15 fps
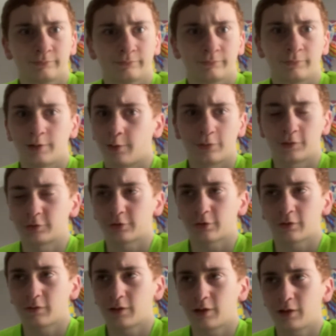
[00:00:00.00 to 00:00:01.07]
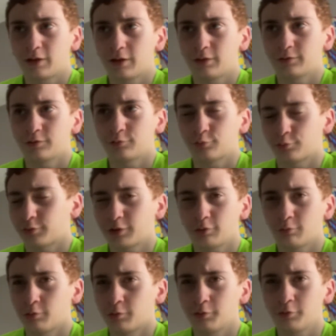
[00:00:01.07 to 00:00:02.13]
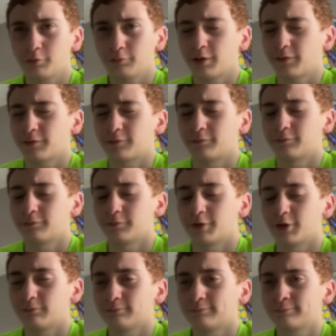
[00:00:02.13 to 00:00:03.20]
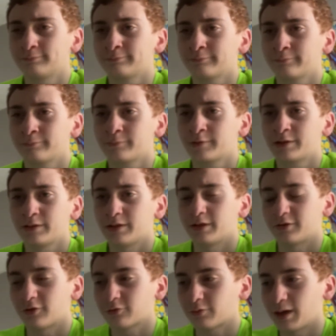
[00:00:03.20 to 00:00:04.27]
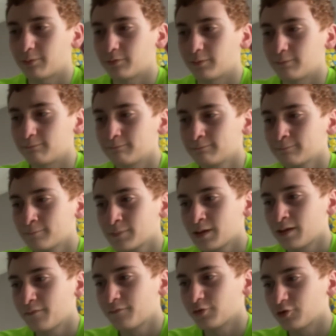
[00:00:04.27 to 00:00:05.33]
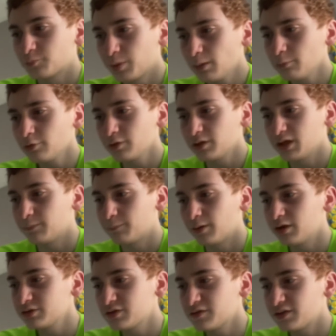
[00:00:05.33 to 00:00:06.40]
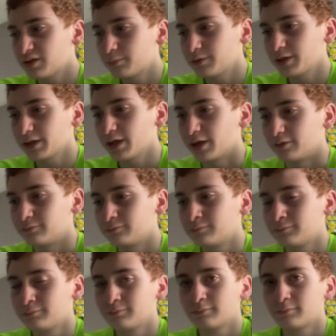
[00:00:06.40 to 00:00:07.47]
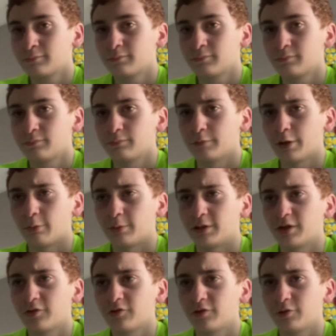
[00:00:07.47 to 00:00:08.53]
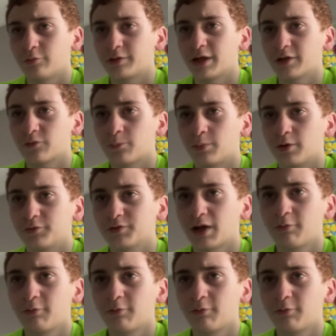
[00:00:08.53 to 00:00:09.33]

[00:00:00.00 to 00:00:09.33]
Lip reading: No Thunderclaw, no Tornado Hold, nothing. Nope. He just grabs them. For his pummel, he punches them in the gut. No, he doesn't use Guts Punch.